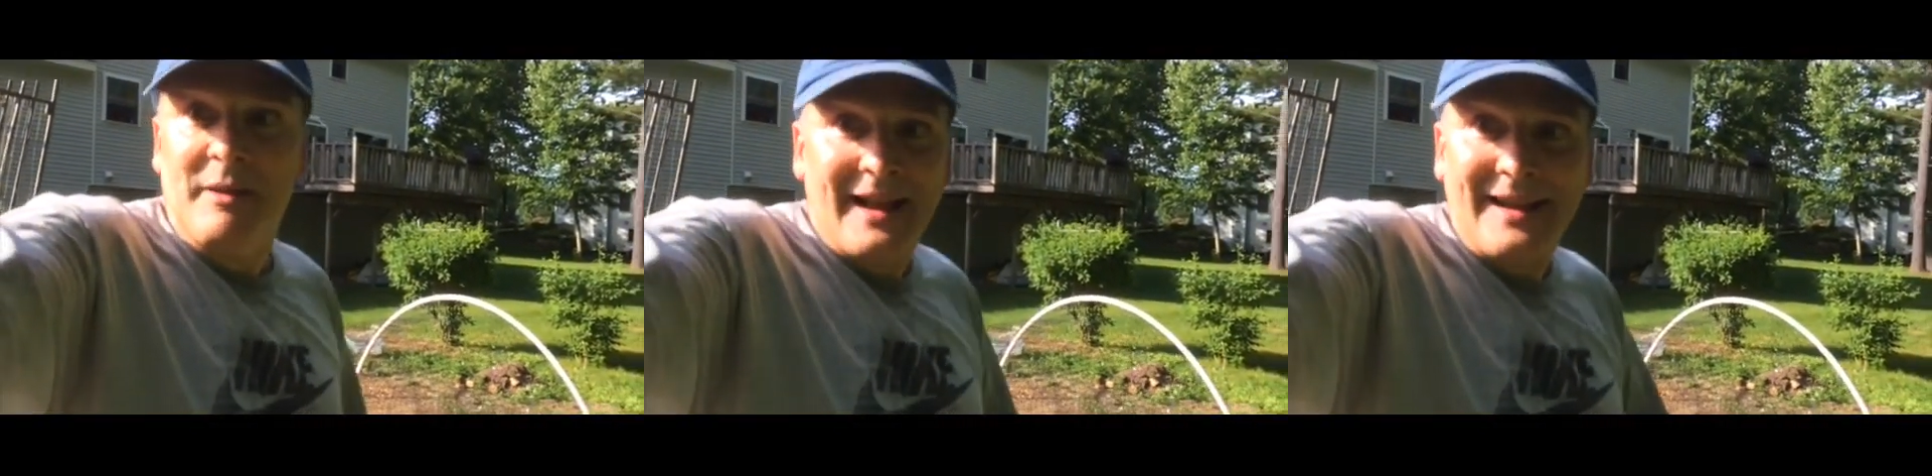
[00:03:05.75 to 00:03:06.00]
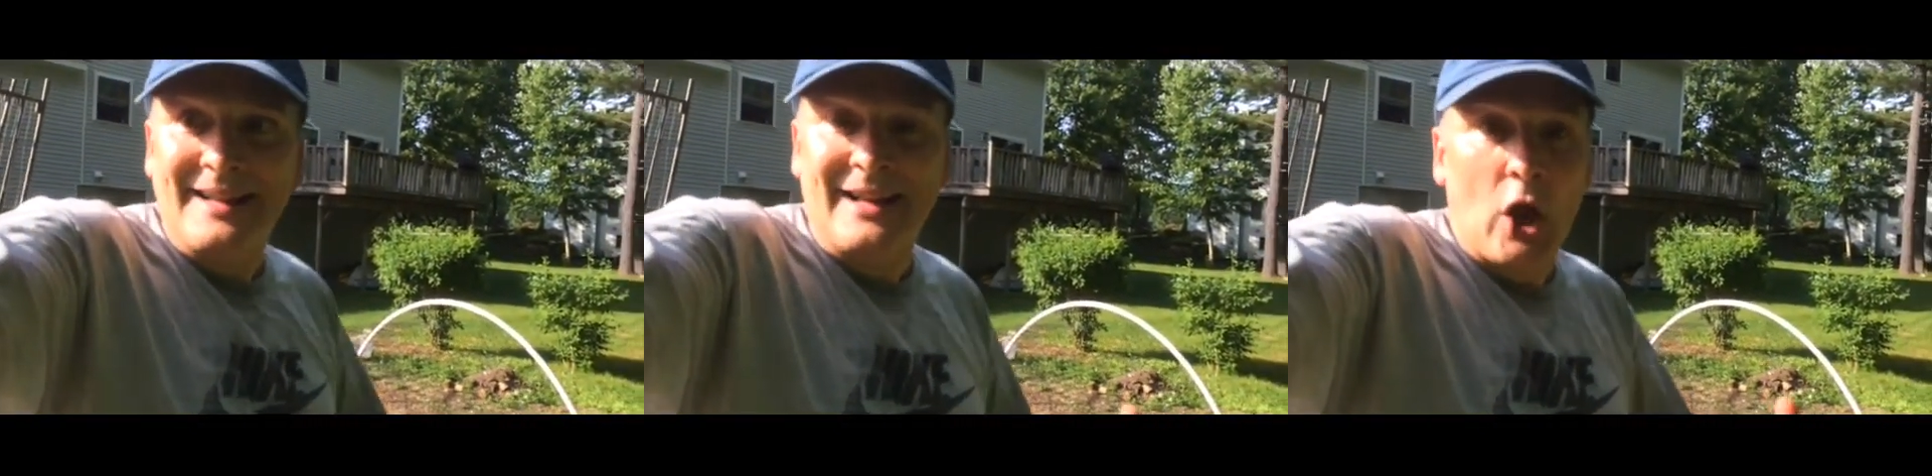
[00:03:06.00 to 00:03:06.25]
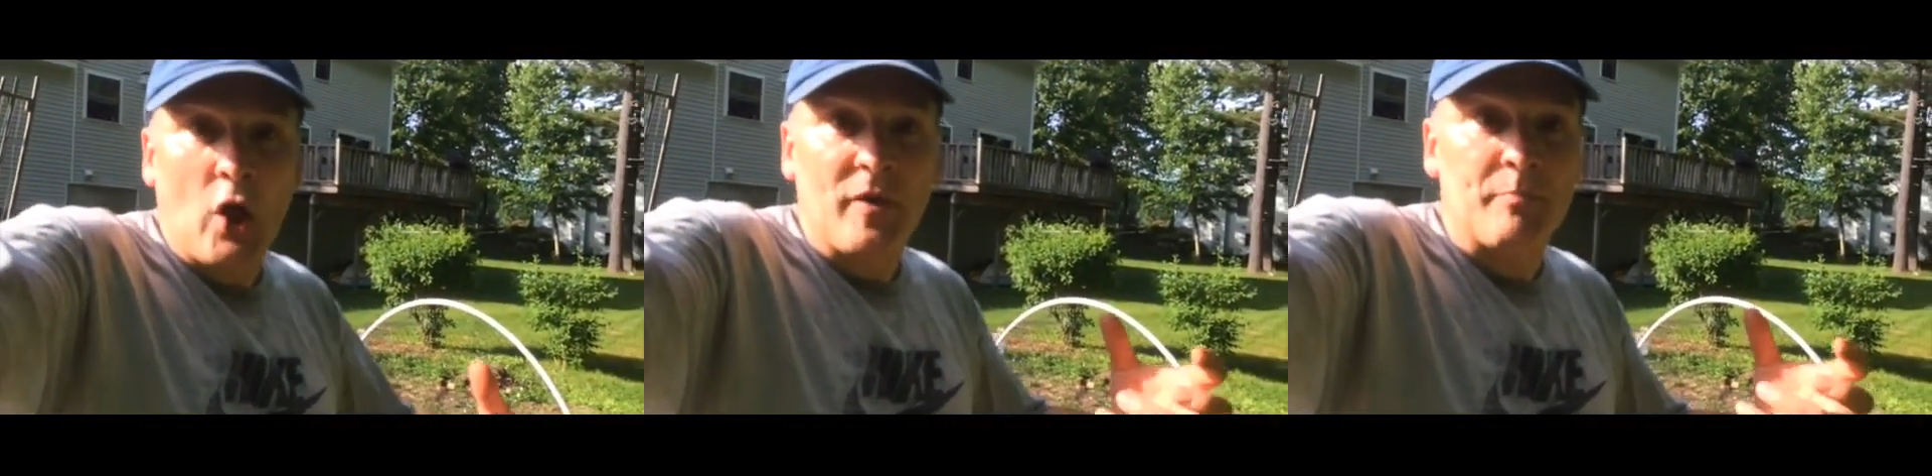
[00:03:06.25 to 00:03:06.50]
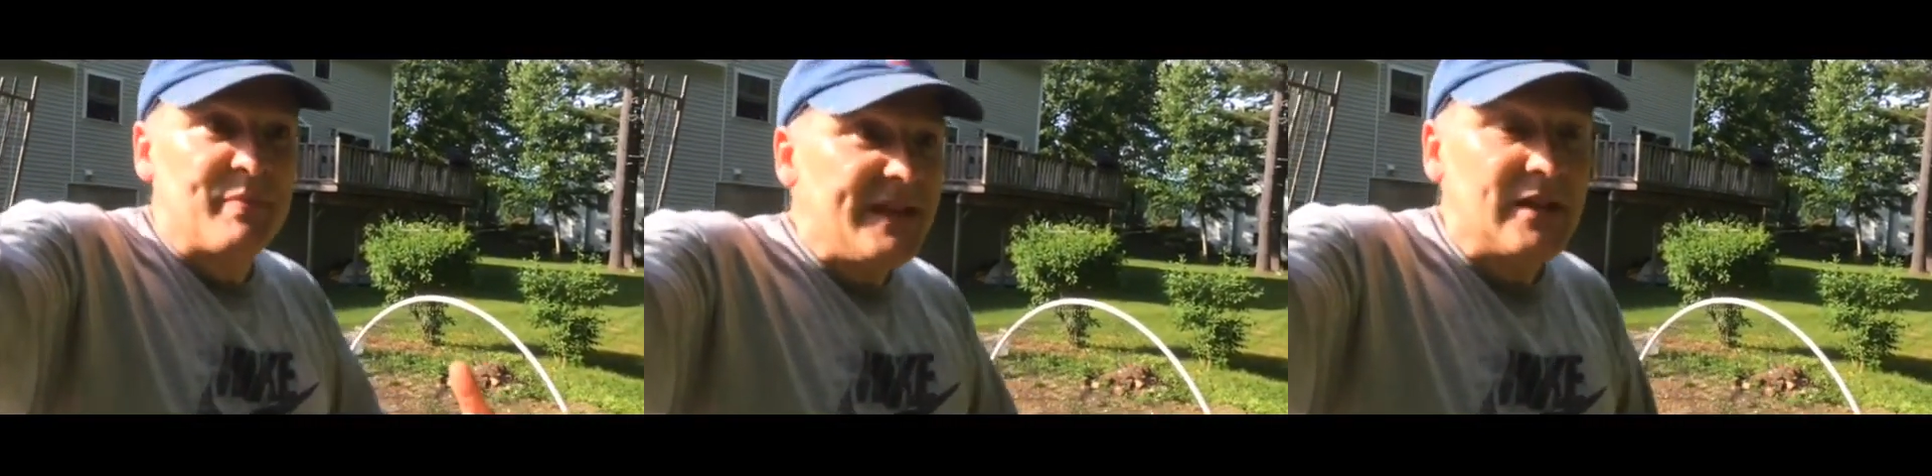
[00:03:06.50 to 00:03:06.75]
I mean, I got to get all
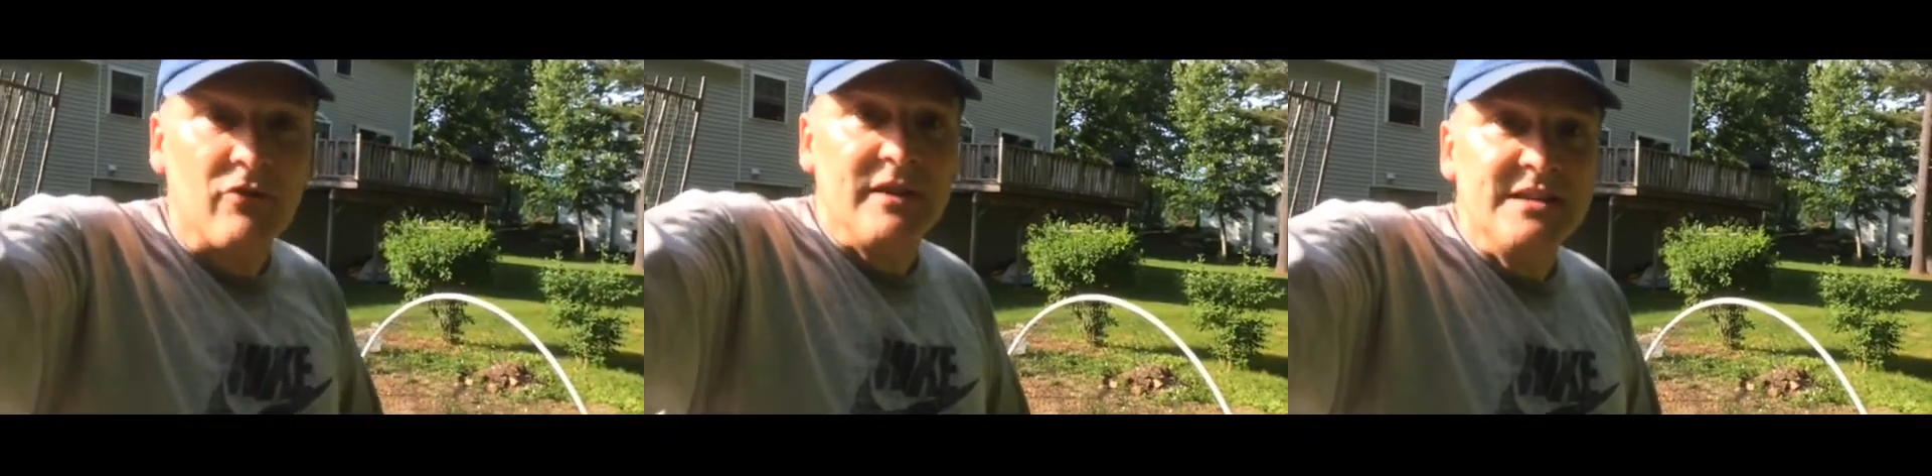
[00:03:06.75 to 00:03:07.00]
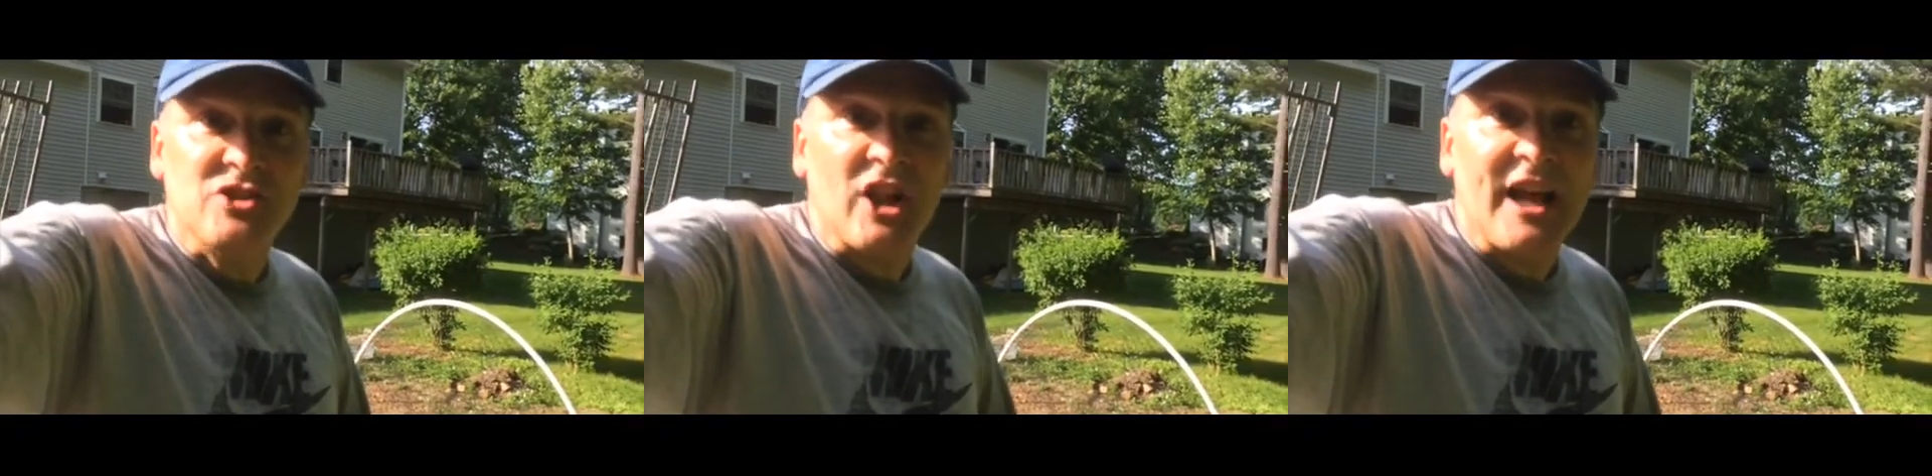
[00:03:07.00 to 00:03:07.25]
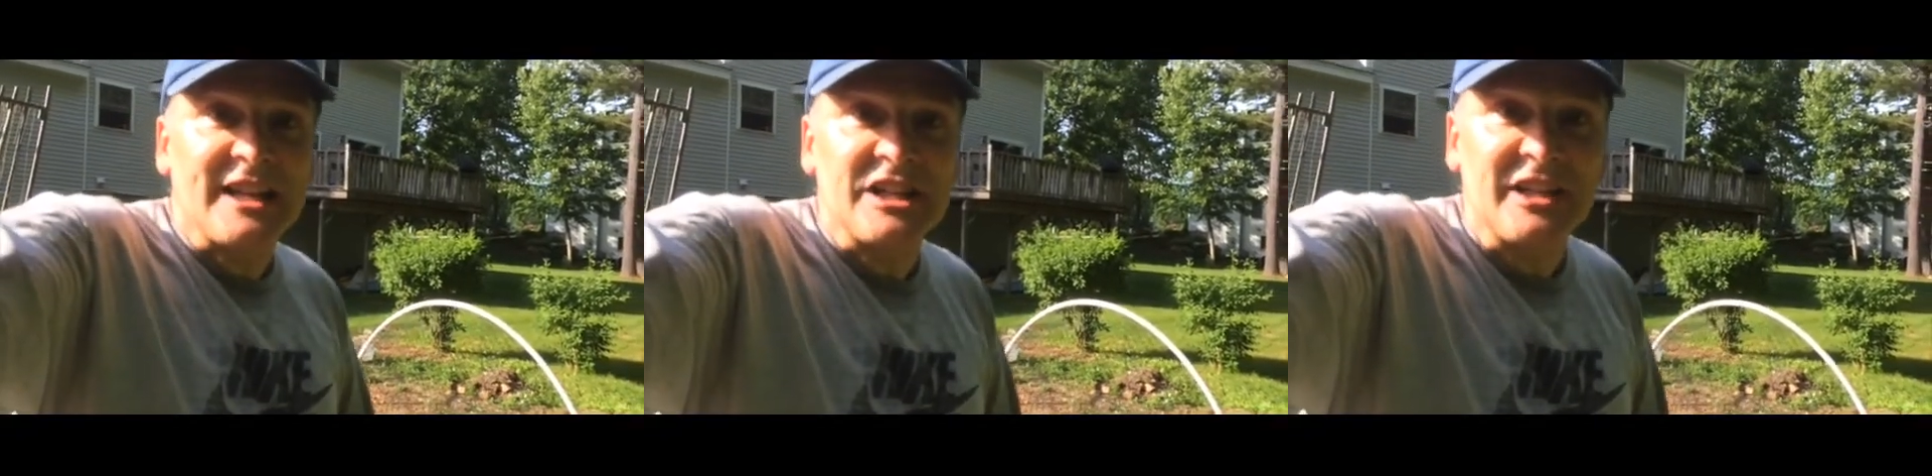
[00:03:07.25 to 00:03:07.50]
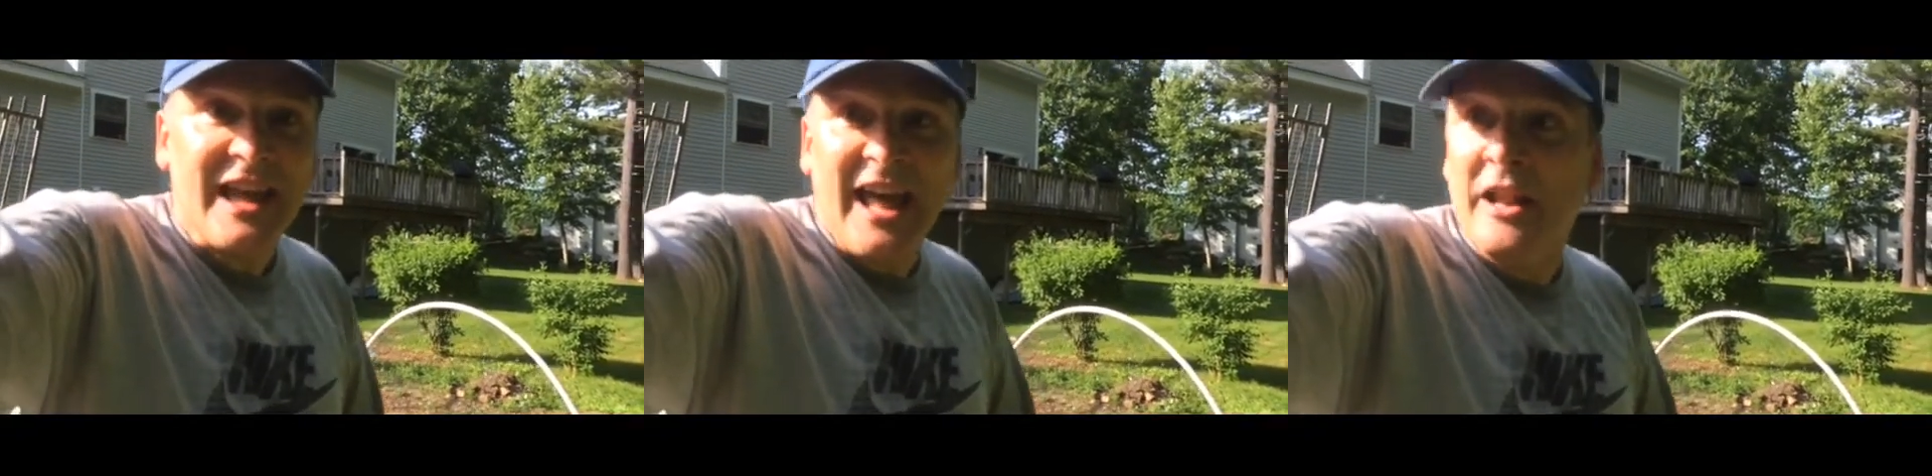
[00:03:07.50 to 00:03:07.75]
the beet greens that I
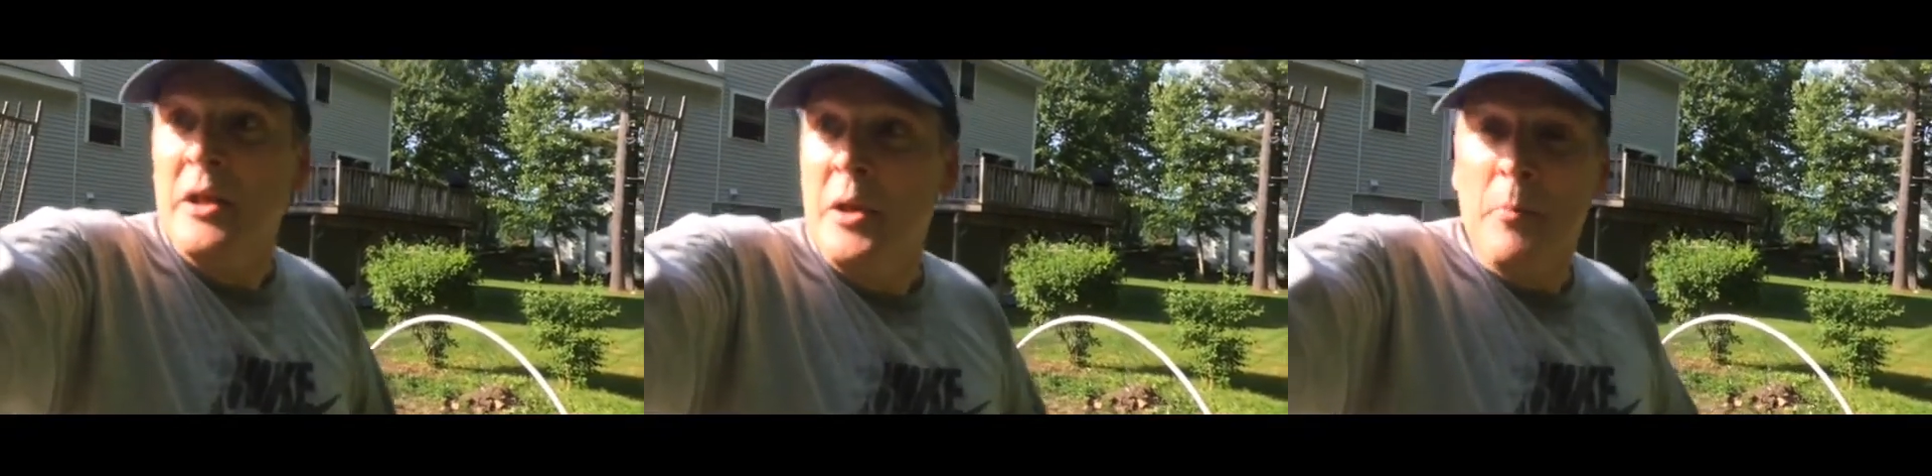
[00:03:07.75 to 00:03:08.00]
can get.